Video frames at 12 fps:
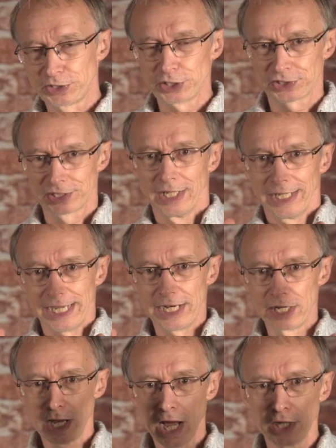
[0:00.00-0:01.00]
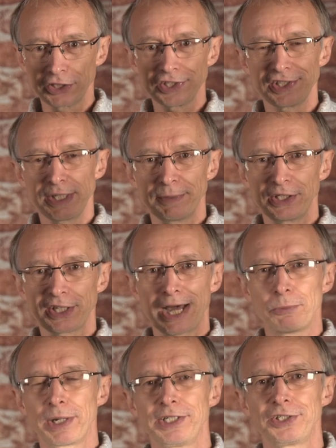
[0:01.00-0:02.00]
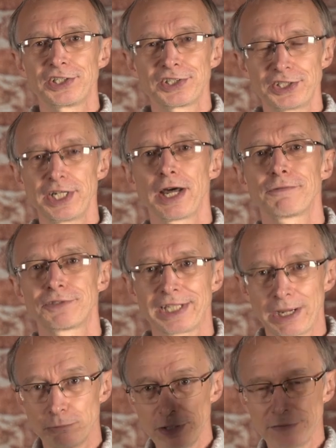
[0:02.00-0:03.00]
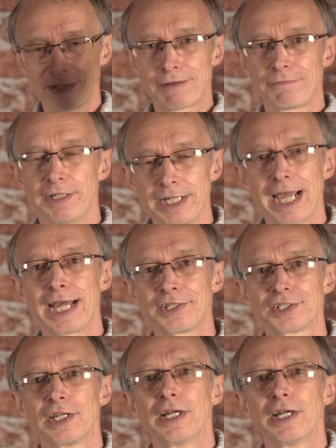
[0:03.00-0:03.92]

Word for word: just enlarges the image that way just enough to get rid of that vignette.